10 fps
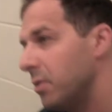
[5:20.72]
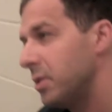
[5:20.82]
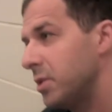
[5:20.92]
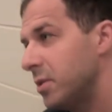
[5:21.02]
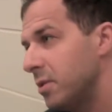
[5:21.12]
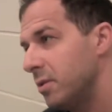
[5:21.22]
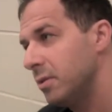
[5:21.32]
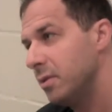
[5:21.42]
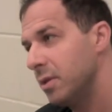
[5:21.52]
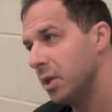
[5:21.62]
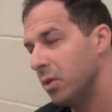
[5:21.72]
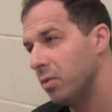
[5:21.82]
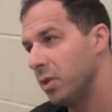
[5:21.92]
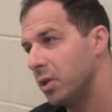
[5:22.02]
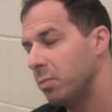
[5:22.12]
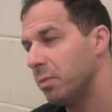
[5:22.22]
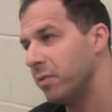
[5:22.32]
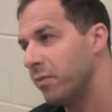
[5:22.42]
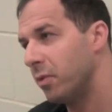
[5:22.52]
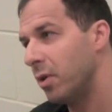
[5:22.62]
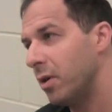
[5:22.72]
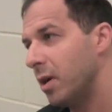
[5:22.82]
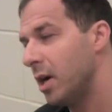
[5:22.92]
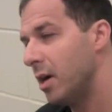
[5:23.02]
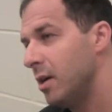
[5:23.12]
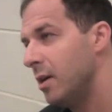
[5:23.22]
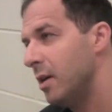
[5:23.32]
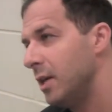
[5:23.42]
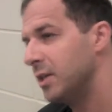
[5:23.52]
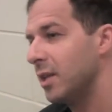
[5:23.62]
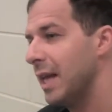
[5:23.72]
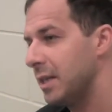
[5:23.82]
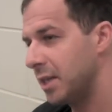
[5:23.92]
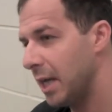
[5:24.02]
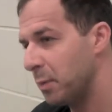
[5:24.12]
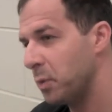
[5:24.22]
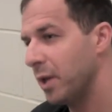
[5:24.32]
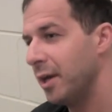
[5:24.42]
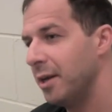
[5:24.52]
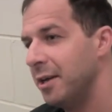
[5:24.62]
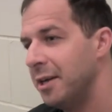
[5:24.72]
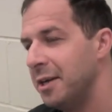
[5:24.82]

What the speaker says: house a little bit before. He's the last guy to play it.